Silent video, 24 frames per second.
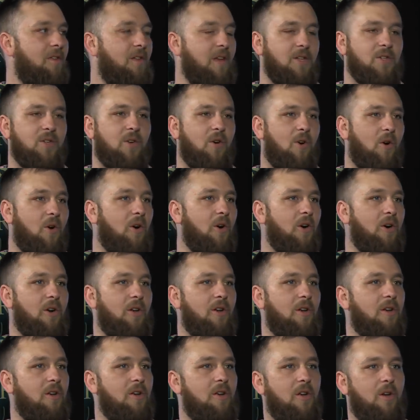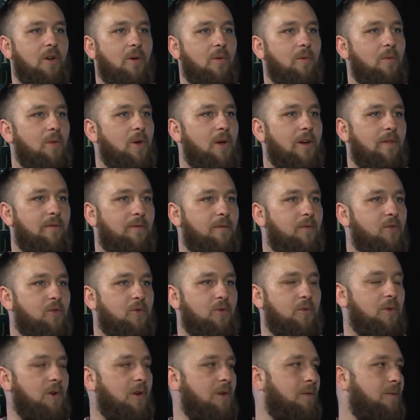things are hard and, you know, you have
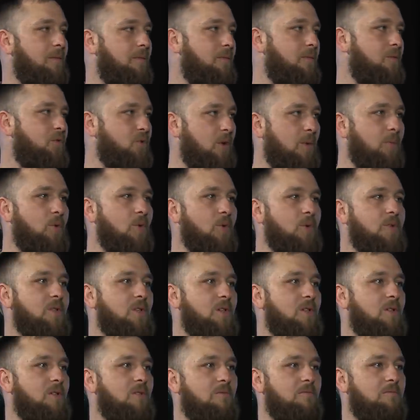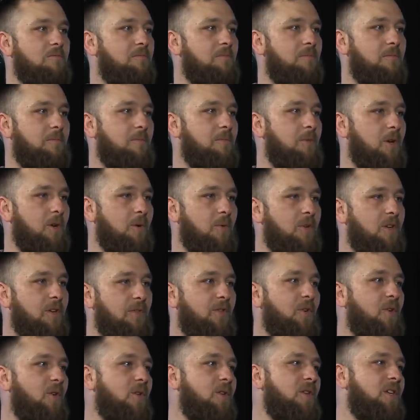troubles and, you know,
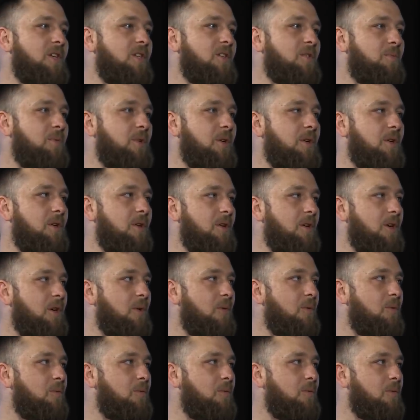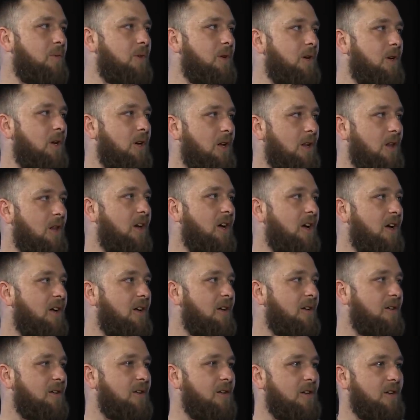difficulties. But, you know,
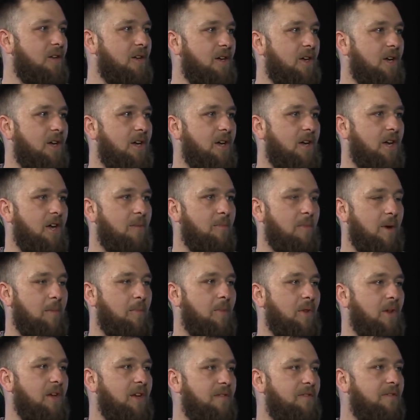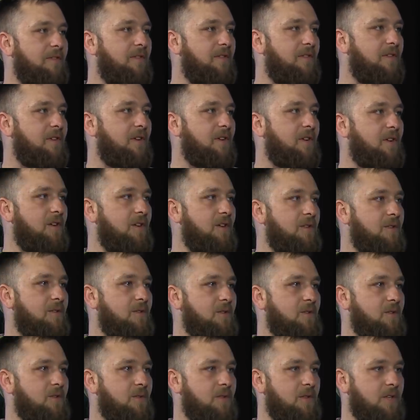Allah and my belief
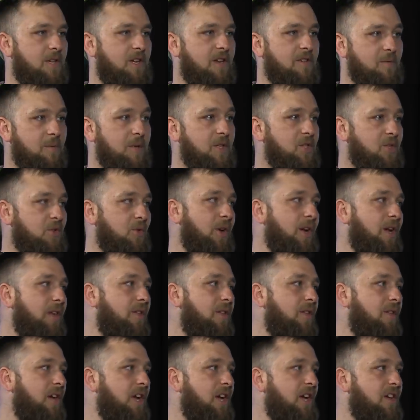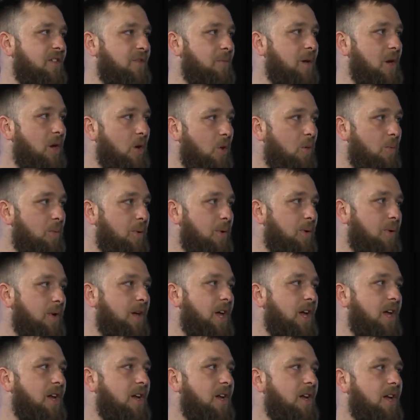gives me strength and gives me hope.
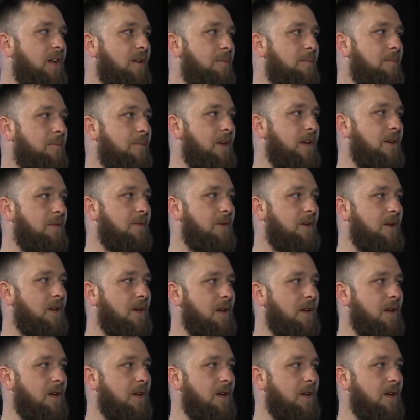And it